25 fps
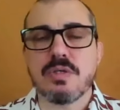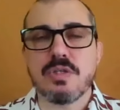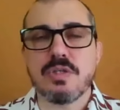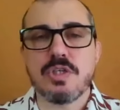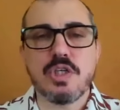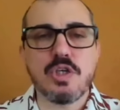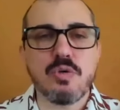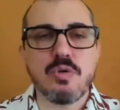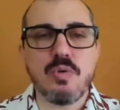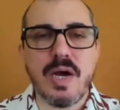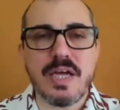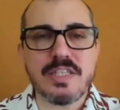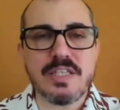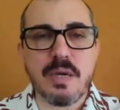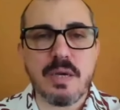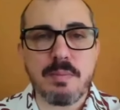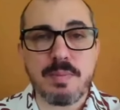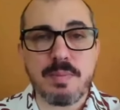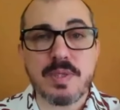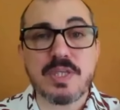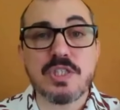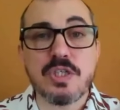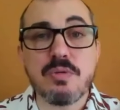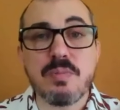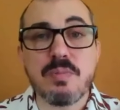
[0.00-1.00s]
You end
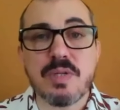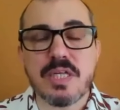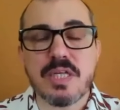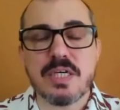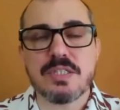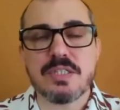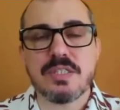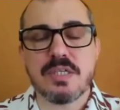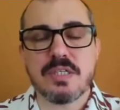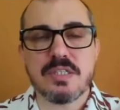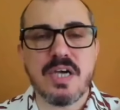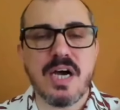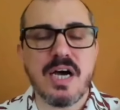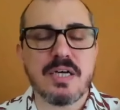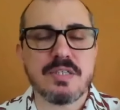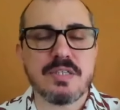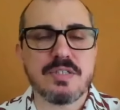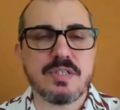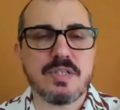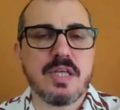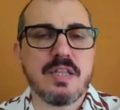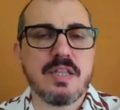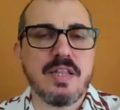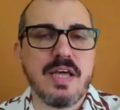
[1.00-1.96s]
up accumulating dust.